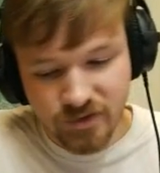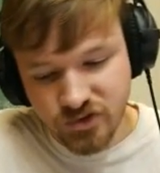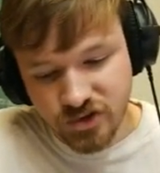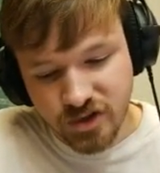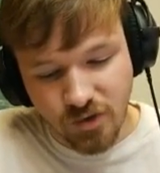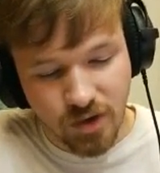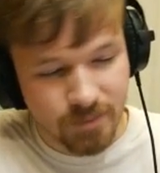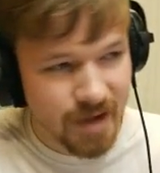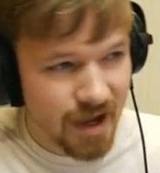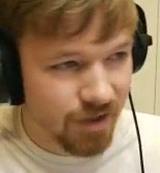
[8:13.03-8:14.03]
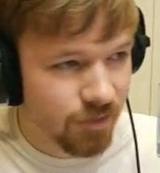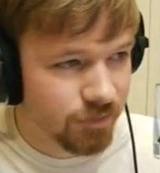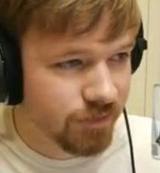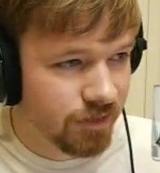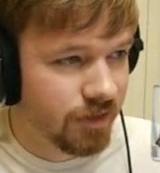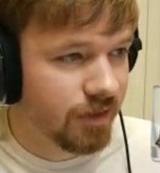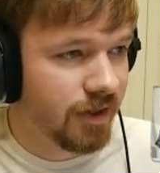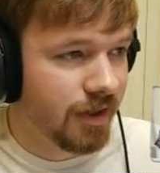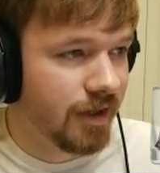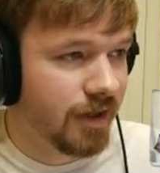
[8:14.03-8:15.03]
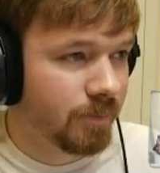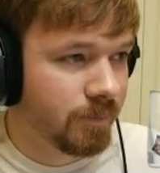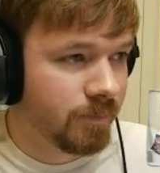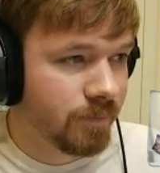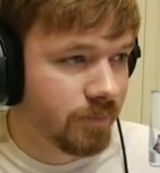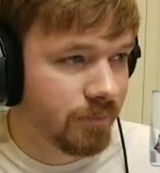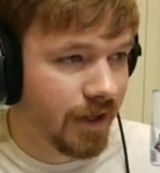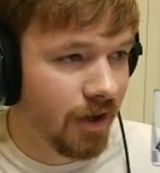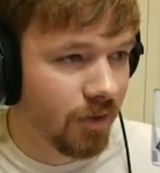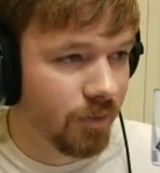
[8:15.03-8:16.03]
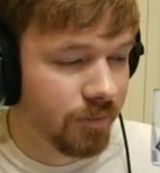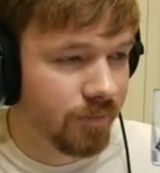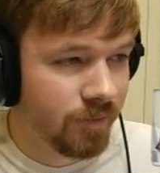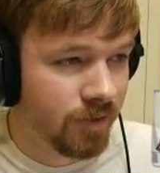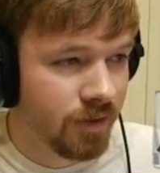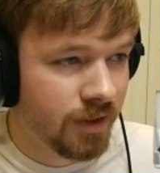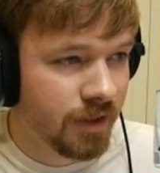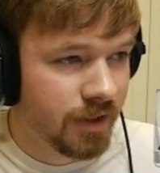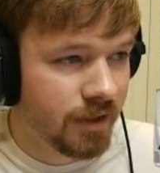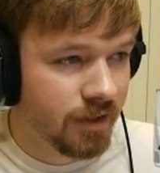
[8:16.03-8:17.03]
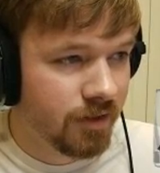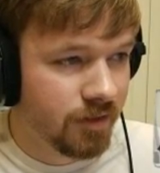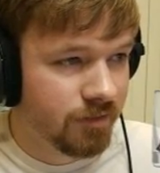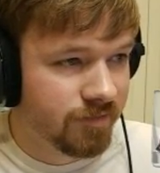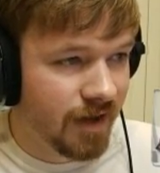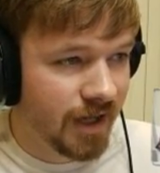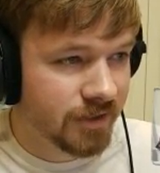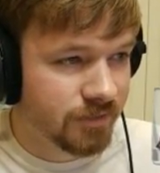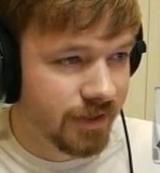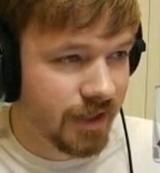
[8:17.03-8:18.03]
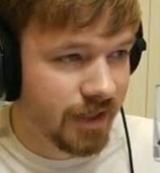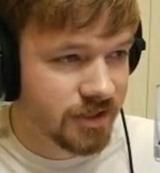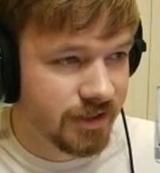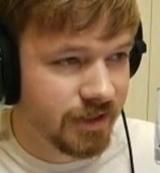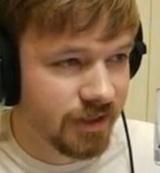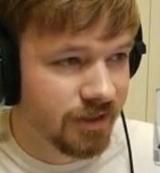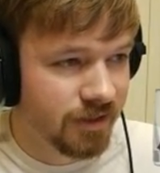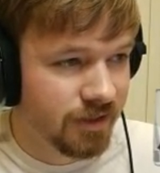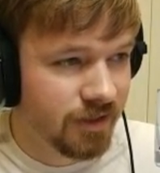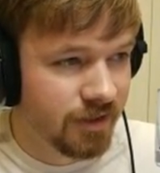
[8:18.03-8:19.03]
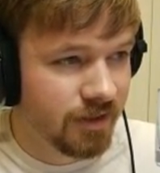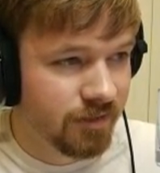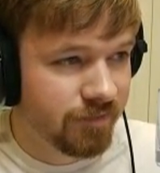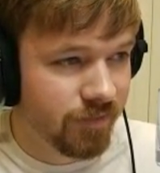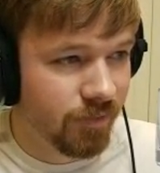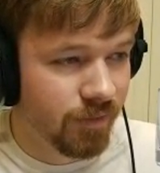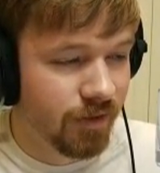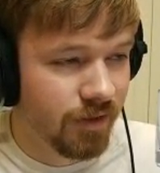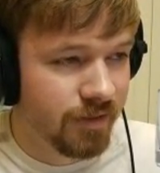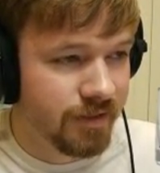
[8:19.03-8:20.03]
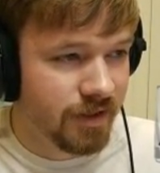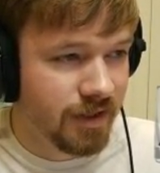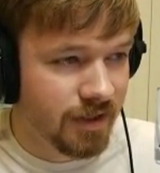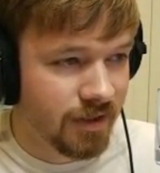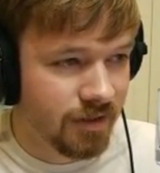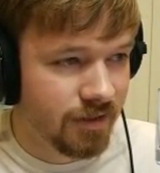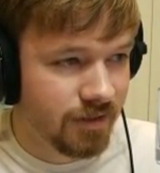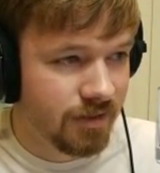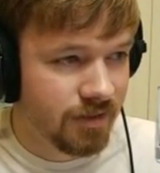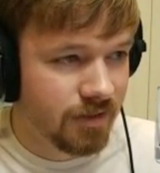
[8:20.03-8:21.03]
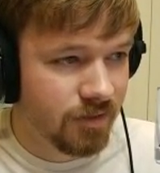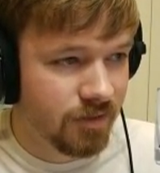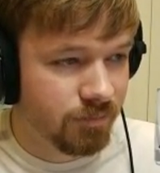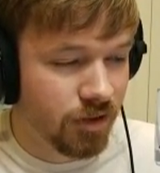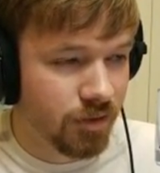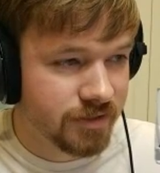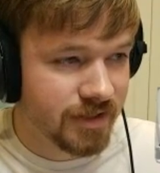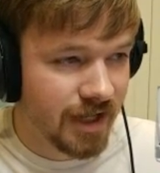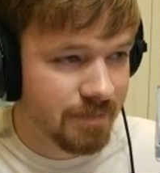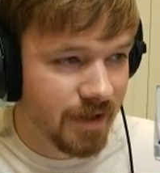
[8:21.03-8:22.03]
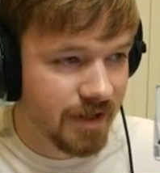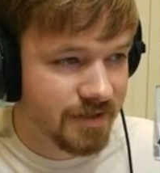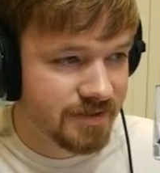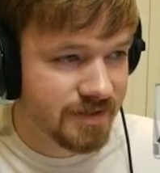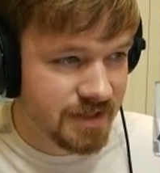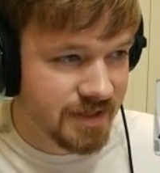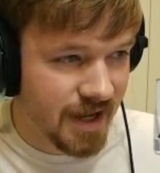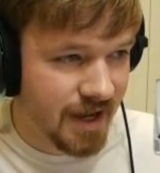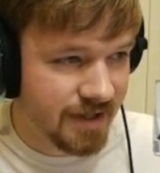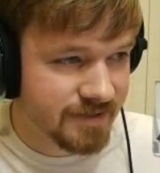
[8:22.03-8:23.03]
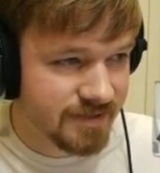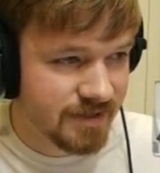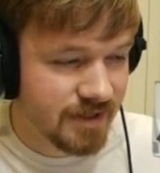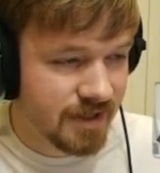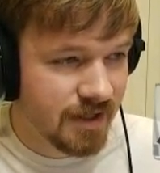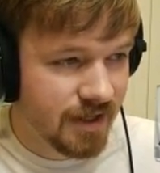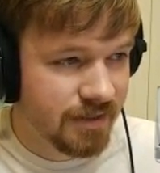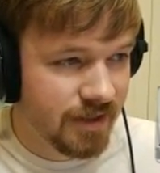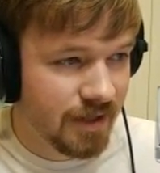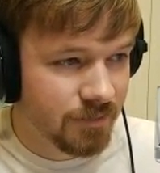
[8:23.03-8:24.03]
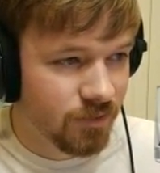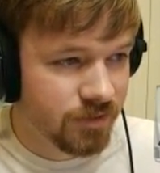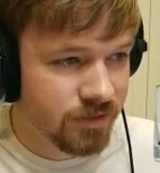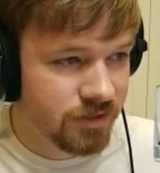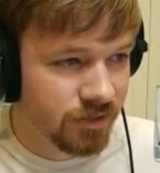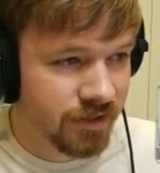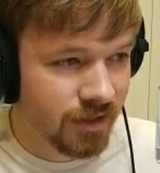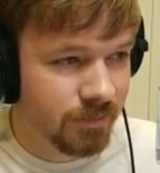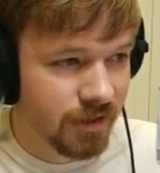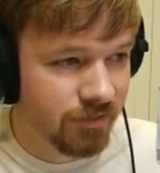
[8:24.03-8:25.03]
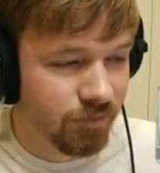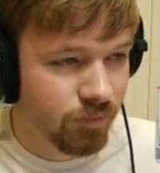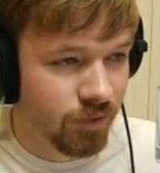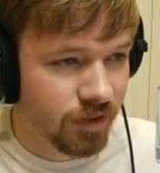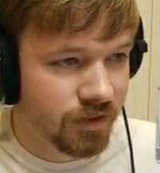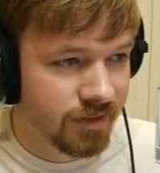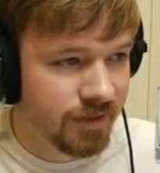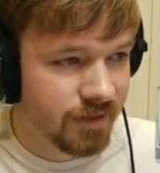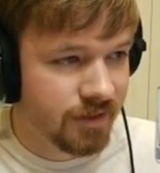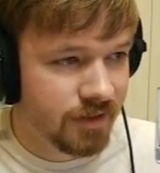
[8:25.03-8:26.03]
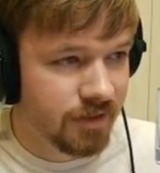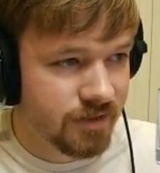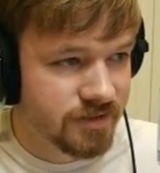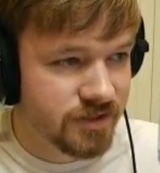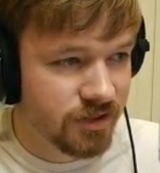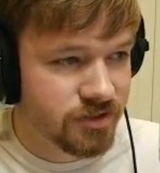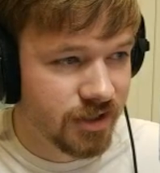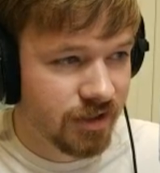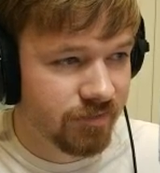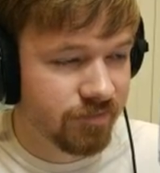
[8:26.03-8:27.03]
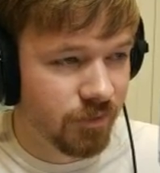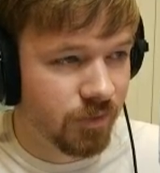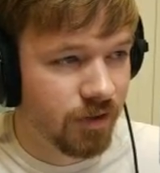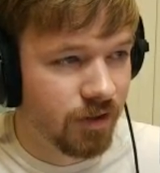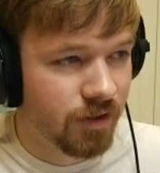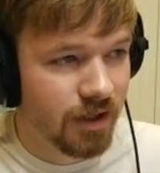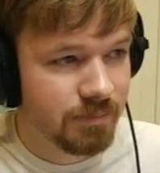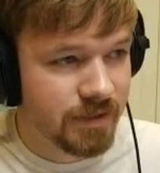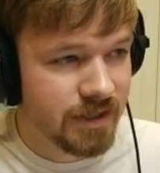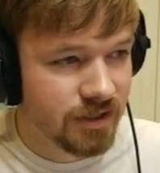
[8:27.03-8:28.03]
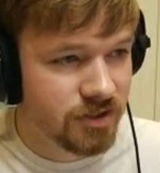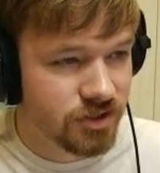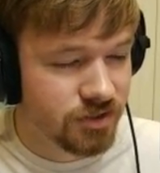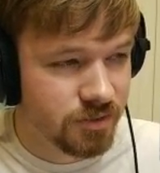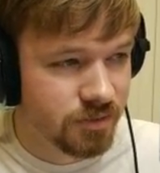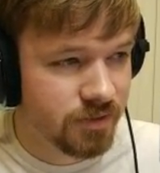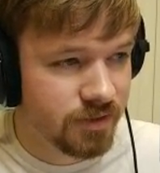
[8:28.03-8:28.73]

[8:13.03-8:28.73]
just going back over my own VOD creation here for the prototype NSC TAS. And then I'm going to do a little bit of work searching for Pikachu